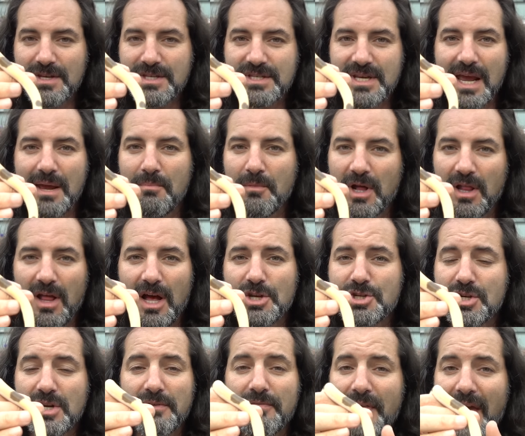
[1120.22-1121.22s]
the same
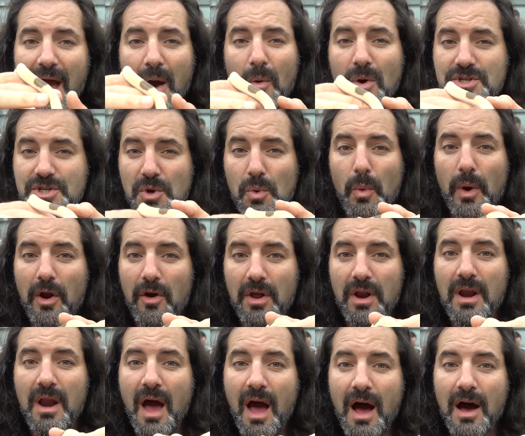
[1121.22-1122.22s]
clutch? And if that wasn't weird
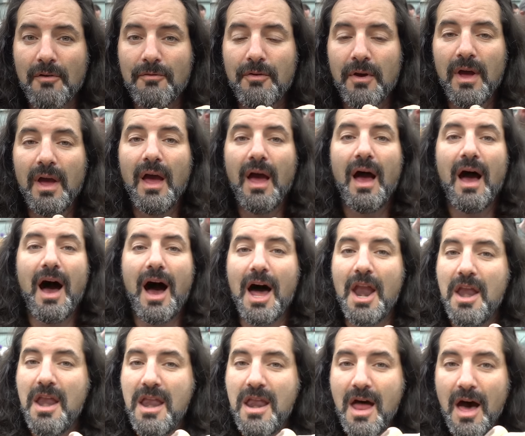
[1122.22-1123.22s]
enough,
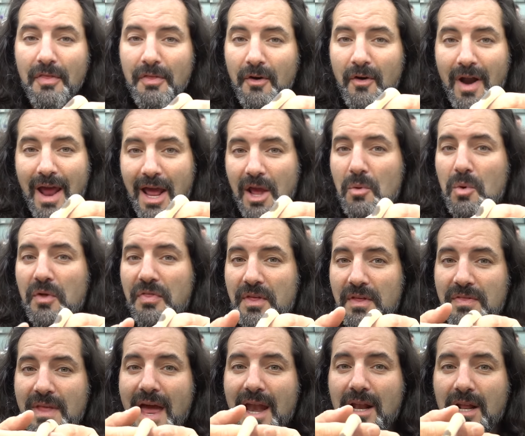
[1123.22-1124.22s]
another egg
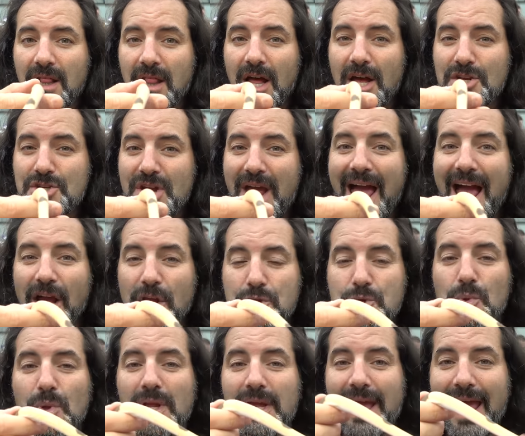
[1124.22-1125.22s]
within that clutch
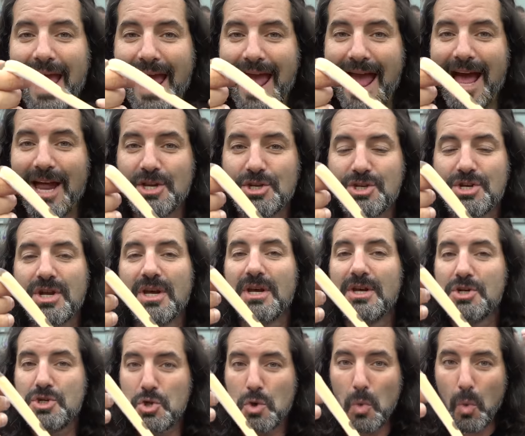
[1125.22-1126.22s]
actually hatched
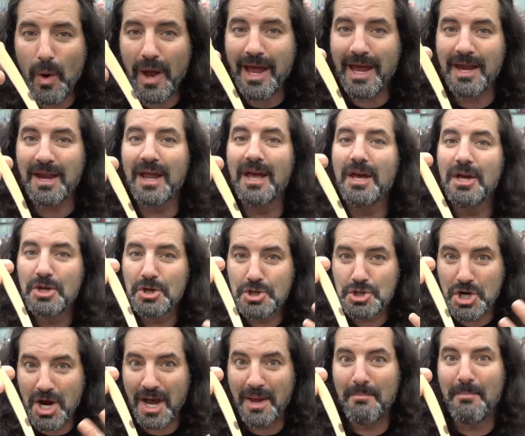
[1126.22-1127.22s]
twin
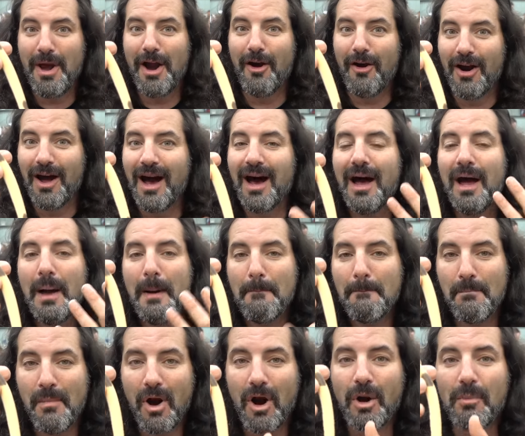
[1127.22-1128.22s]
chimera
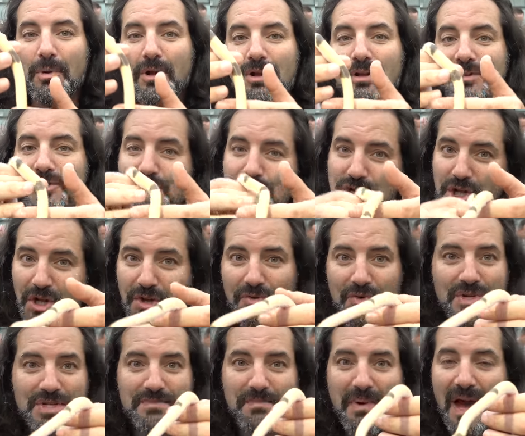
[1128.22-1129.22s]
marbled
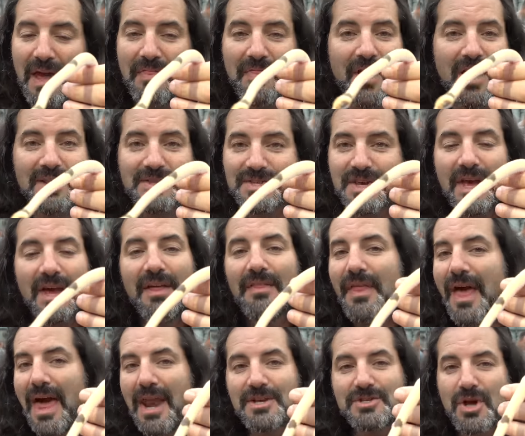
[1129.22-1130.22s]
children's pythons.
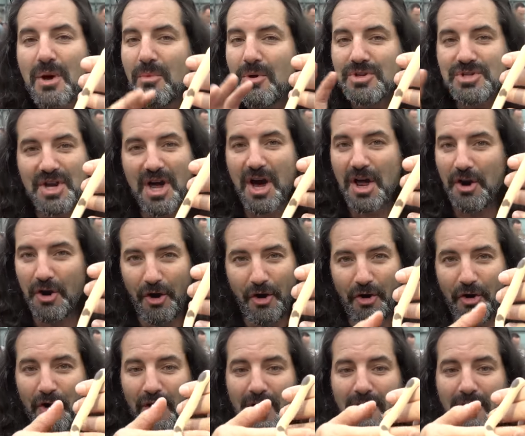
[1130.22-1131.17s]
That is almost unheard